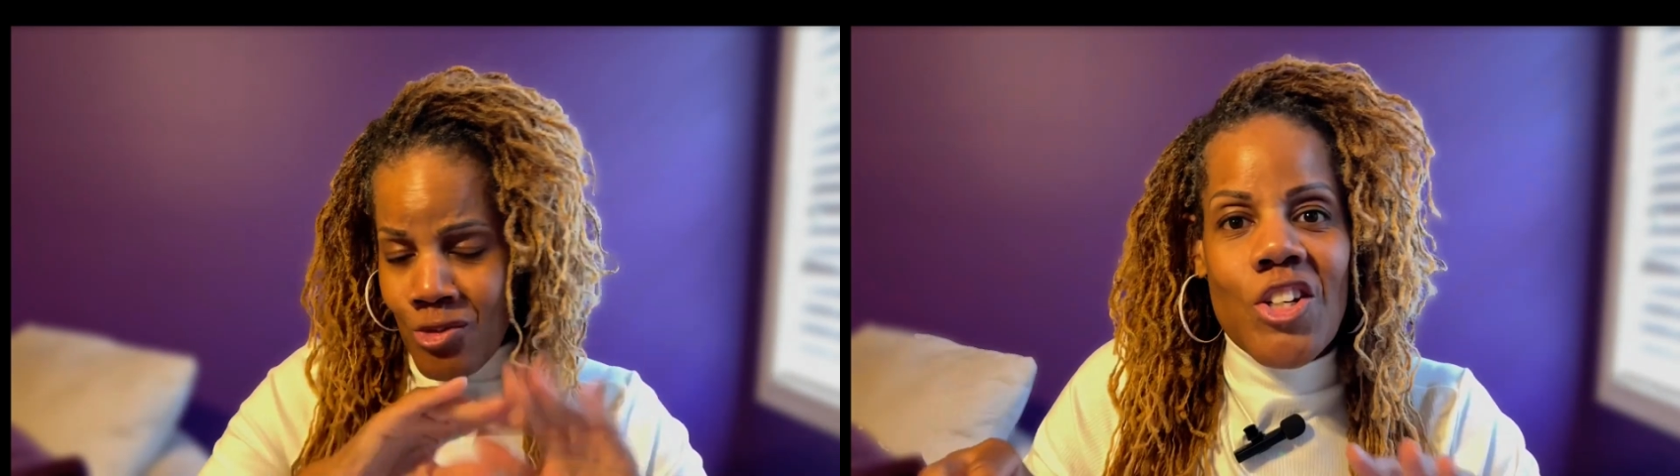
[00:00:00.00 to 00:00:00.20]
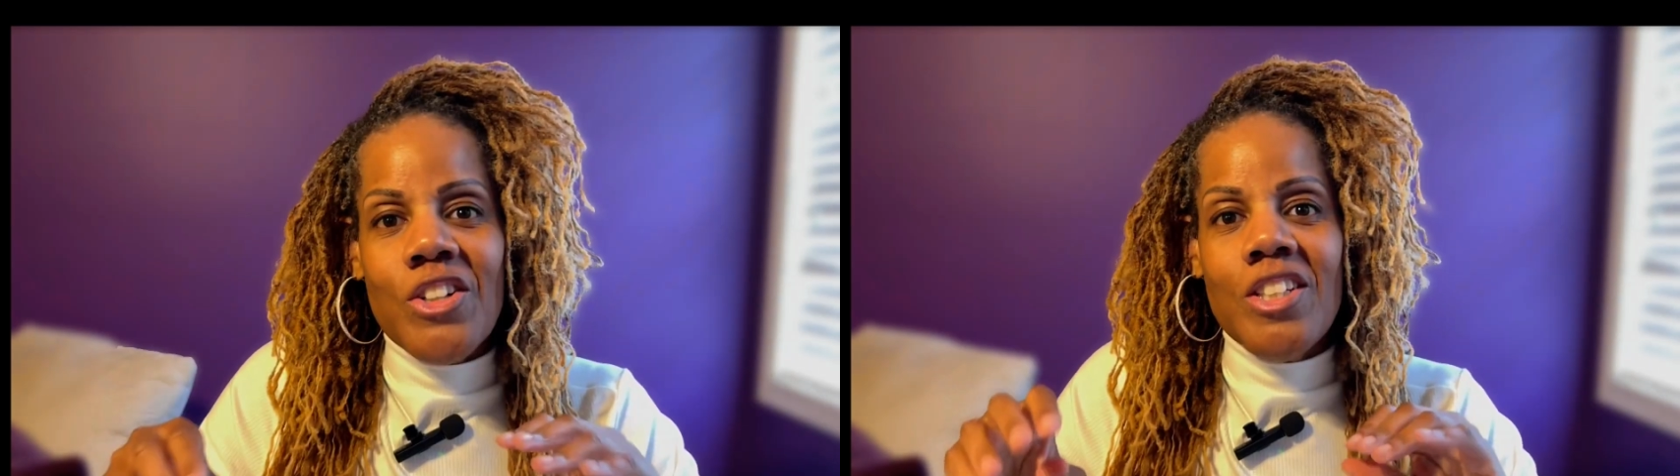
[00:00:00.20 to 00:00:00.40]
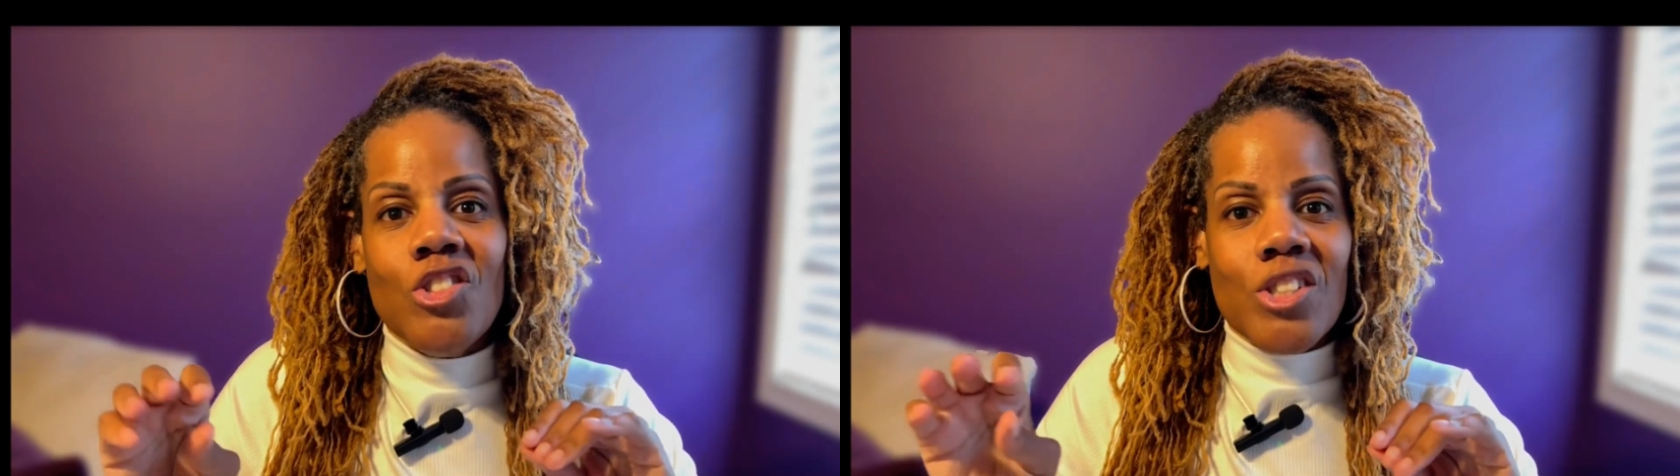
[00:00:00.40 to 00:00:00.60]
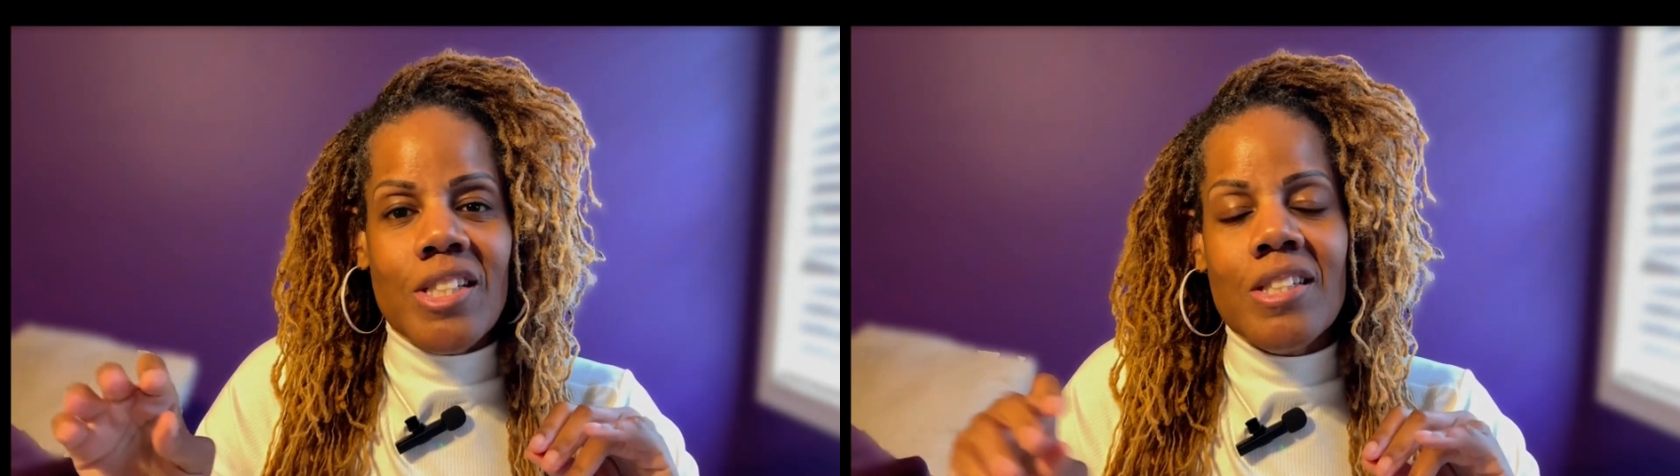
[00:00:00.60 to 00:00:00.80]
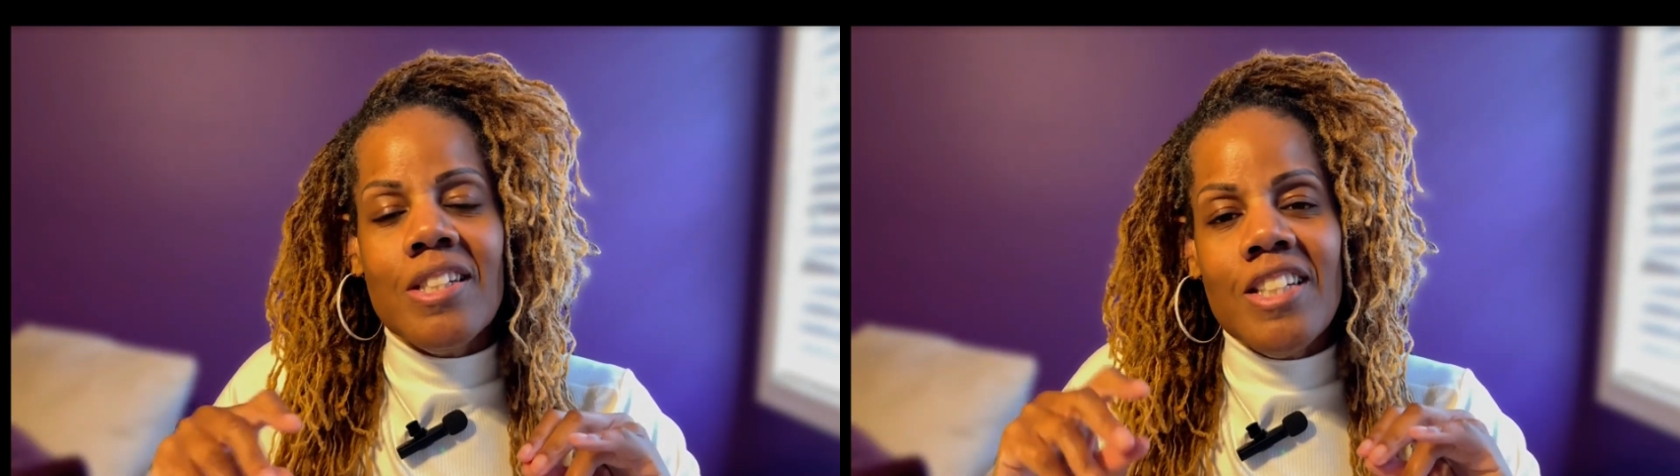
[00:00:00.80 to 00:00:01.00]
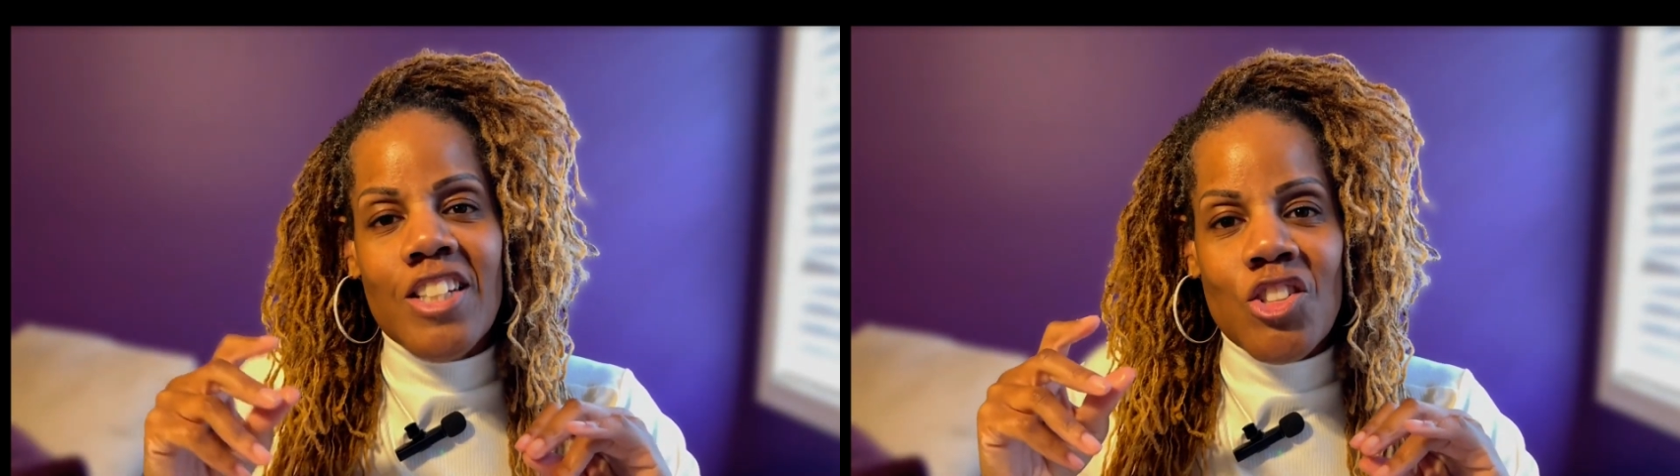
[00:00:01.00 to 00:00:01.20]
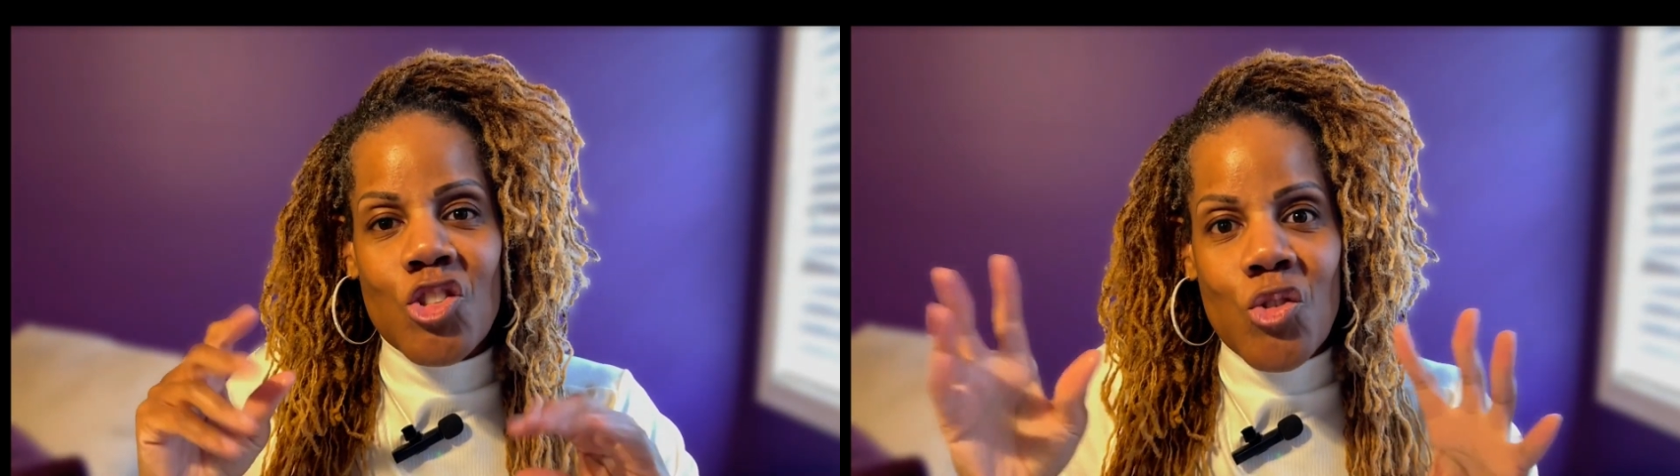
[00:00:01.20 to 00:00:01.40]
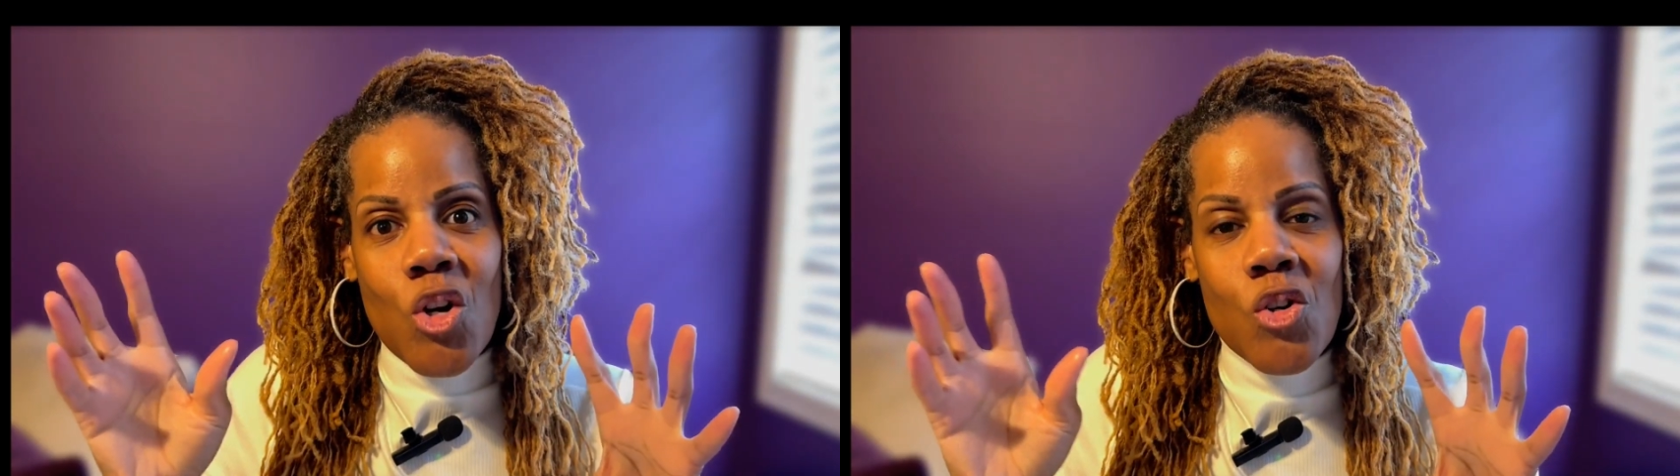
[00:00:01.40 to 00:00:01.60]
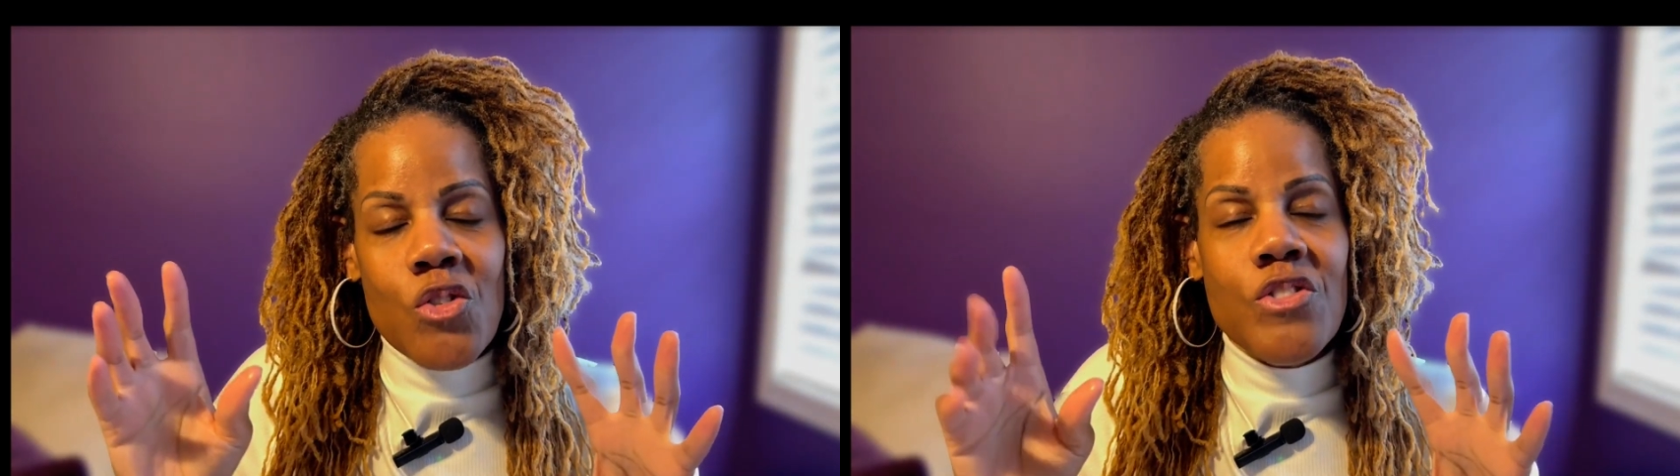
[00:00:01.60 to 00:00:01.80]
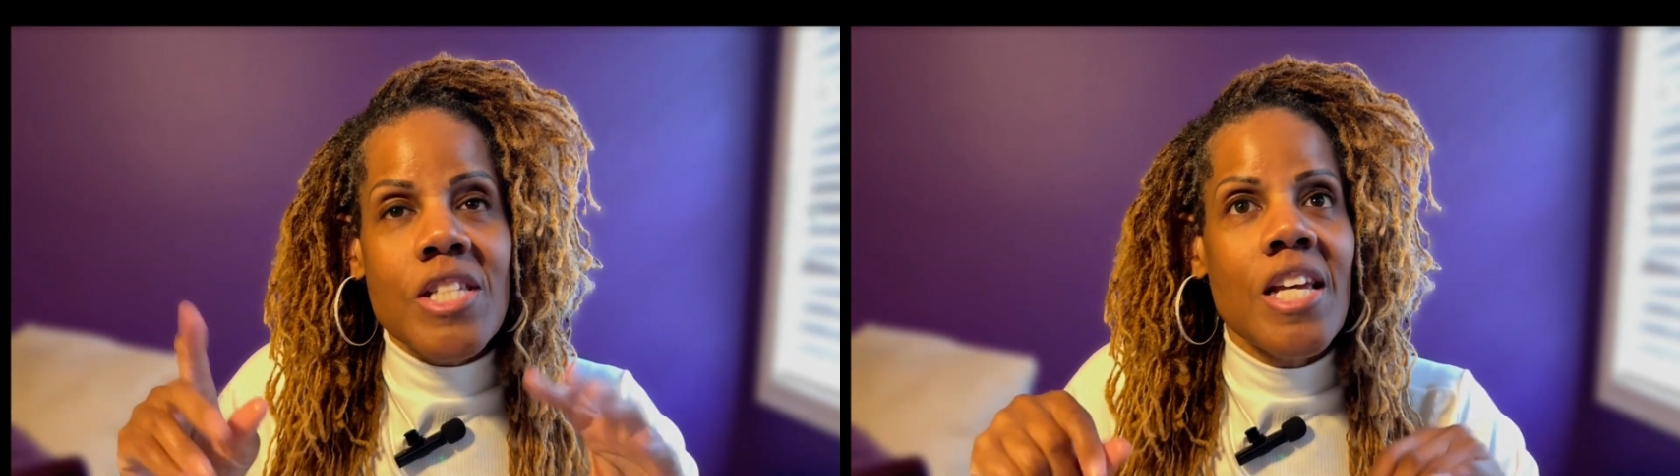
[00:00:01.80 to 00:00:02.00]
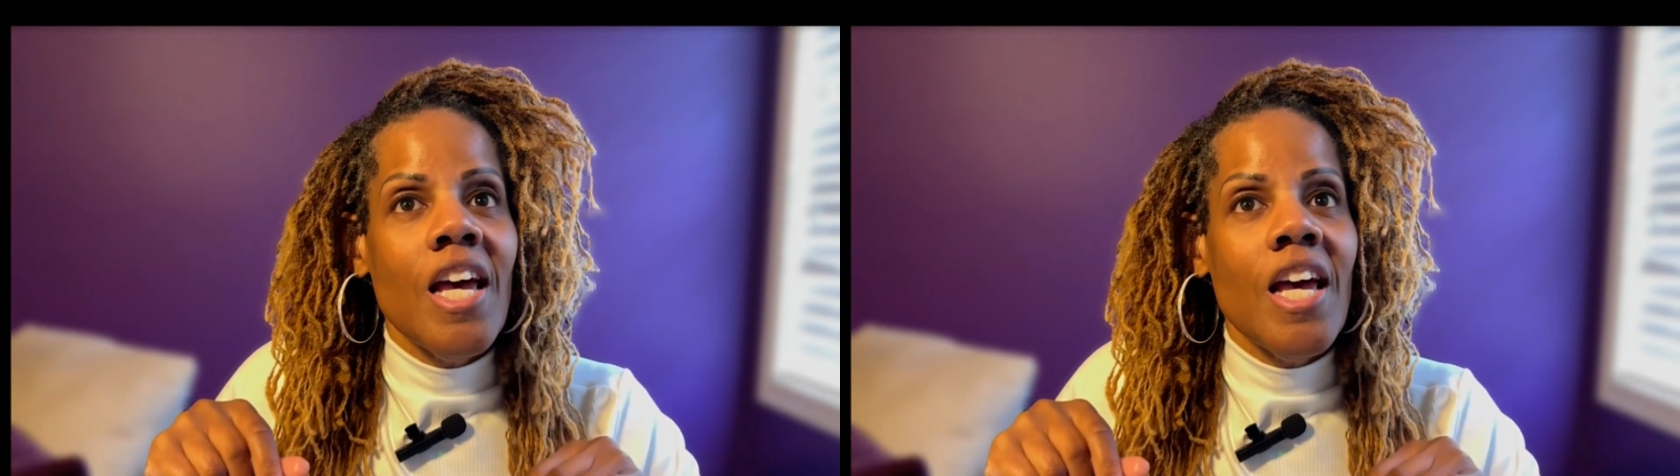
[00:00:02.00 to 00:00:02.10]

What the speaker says: so he drinks it in droves.